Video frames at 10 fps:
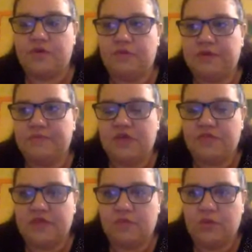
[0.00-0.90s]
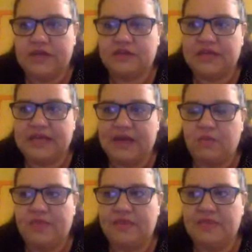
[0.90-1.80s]
problem that we're looking
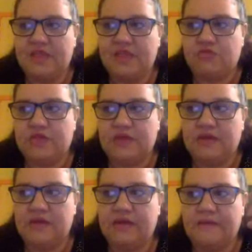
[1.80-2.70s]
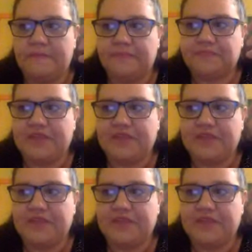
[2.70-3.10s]
at when the